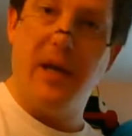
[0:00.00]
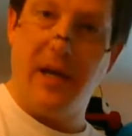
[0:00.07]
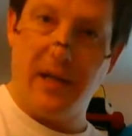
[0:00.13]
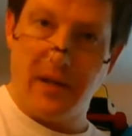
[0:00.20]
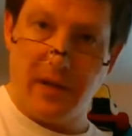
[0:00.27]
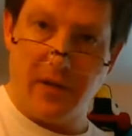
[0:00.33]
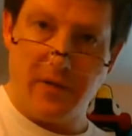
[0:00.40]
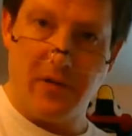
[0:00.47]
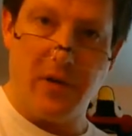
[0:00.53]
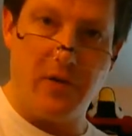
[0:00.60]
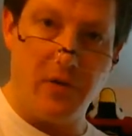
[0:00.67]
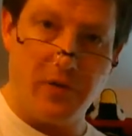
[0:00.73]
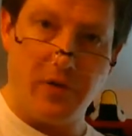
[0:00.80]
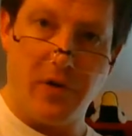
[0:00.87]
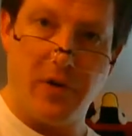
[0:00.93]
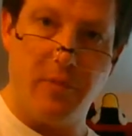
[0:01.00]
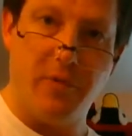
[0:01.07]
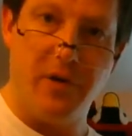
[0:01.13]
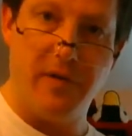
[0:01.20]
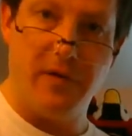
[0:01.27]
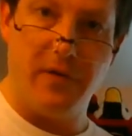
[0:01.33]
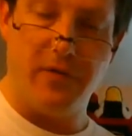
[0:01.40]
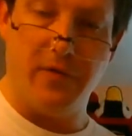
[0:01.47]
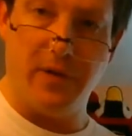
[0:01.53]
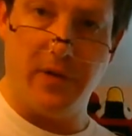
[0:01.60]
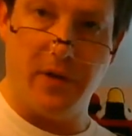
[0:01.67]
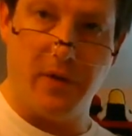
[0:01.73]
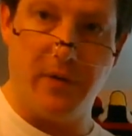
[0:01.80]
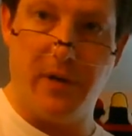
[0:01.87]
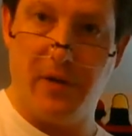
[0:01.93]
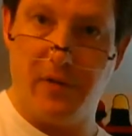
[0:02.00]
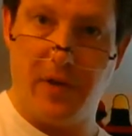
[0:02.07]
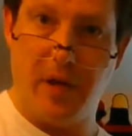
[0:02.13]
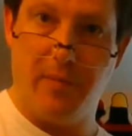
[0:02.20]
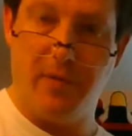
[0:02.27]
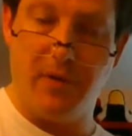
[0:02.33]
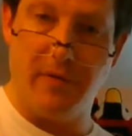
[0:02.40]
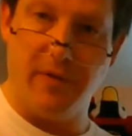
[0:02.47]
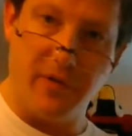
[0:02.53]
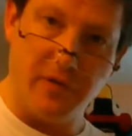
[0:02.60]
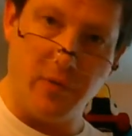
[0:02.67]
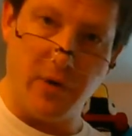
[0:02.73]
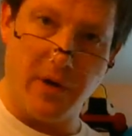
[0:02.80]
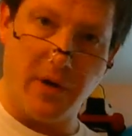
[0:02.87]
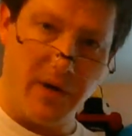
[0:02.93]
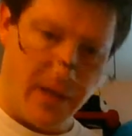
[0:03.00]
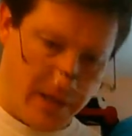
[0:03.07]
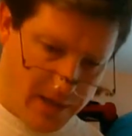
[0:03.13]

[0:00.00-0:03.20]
And like I said, you saw in a previous video an example of this where